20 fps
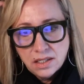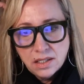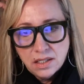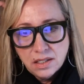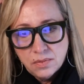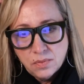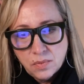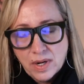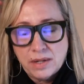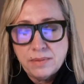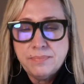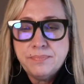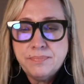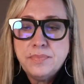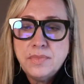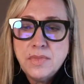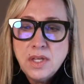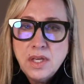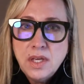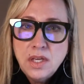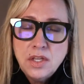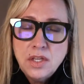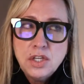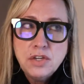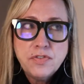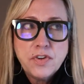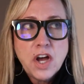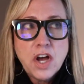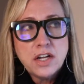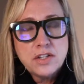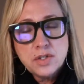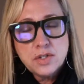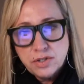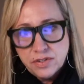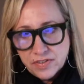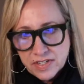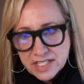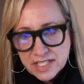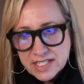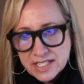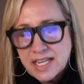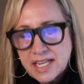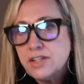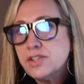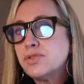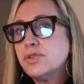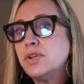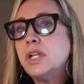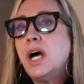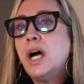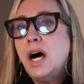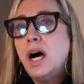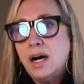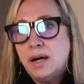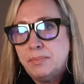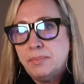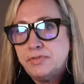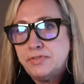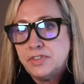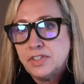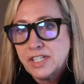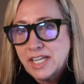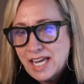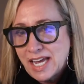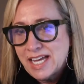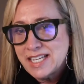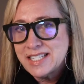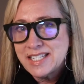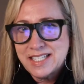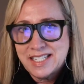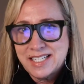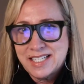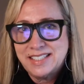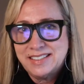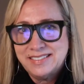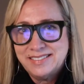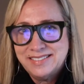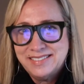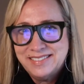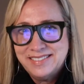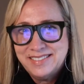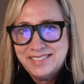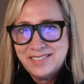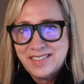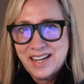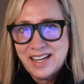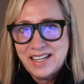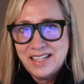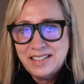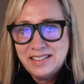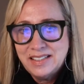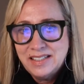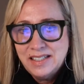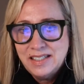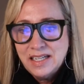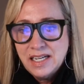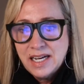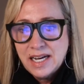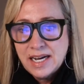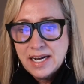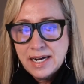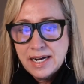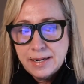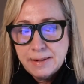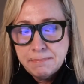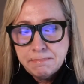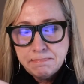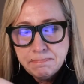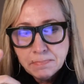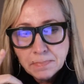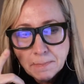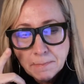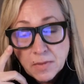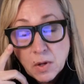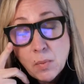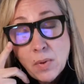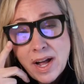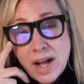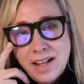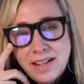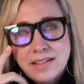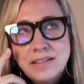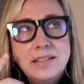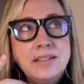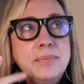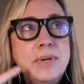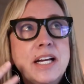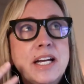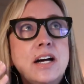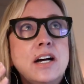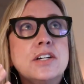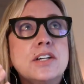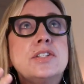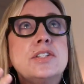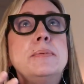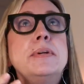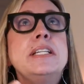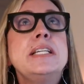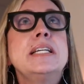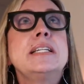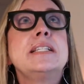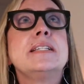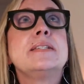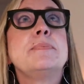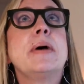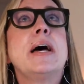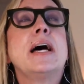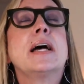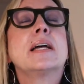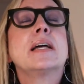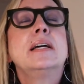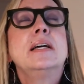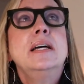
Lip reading: well, you've got sort of a central hub for casting, right? Oh my gosh, let me take this back.